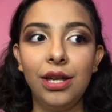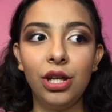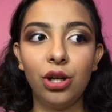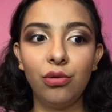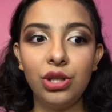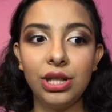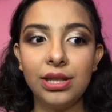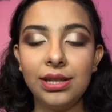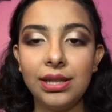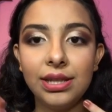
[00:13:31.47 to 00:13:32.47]
you know,
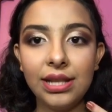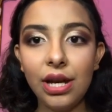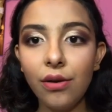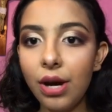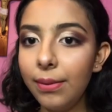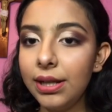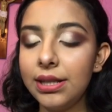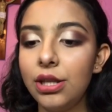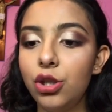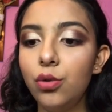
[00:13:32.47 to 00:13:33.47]
just stay around
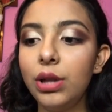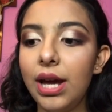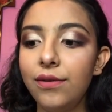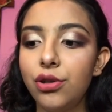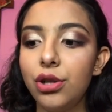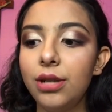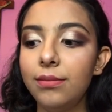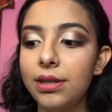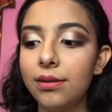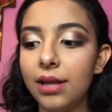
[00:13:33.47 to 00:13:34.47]
because I do live
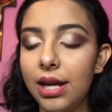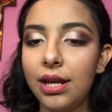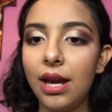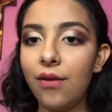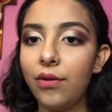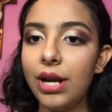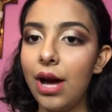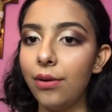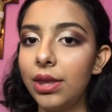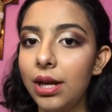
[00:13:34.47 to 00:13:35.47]
streams like every
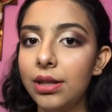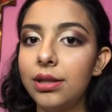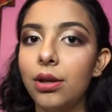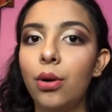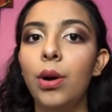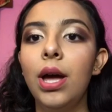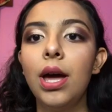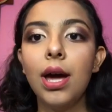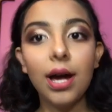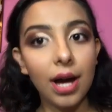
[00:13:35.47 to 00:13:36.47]
now and then, so
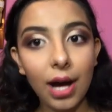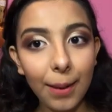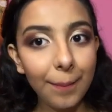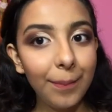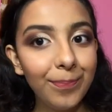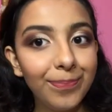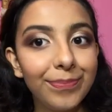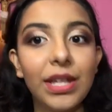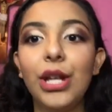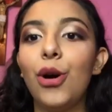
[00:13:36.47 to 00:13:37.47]
come,
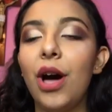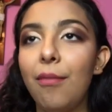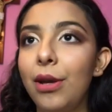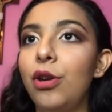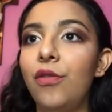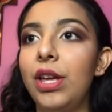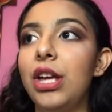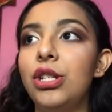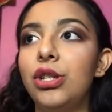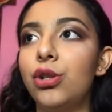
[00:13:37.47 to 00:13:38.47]
you know, have my
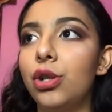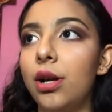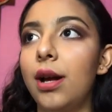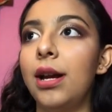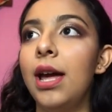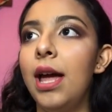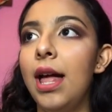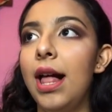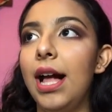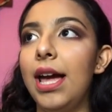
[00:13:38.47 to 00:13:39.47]
notifications turned on.
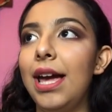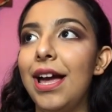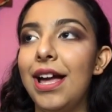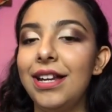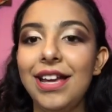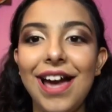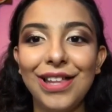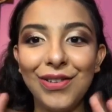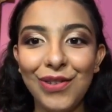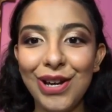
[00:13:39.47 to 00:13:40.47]
And yeah,
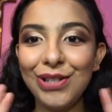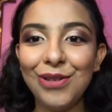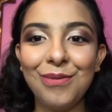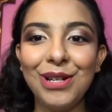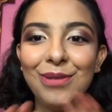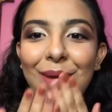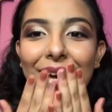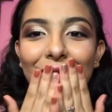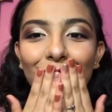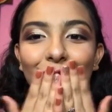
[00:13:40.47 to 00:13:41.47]
I love you guys so much.
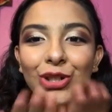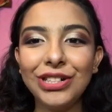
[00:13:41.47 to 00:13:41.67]
Bye.